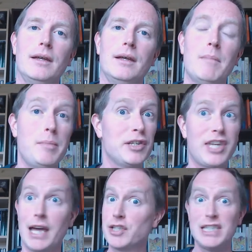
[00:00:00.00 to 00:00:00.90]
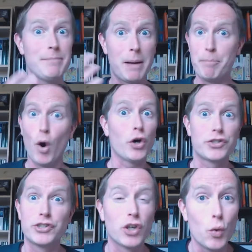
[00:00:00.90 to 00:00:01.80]
Maybe you'd say, I just need my boss
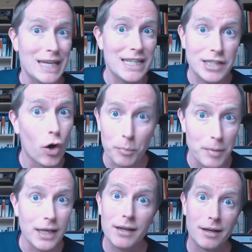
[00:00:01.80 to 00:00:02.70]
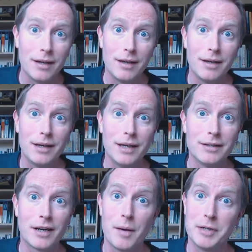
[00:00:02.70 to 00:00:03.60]
to go easy on me in the
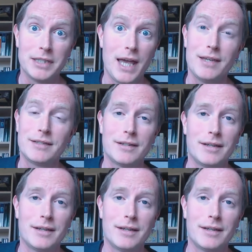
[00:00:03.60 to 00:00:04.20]
coming days.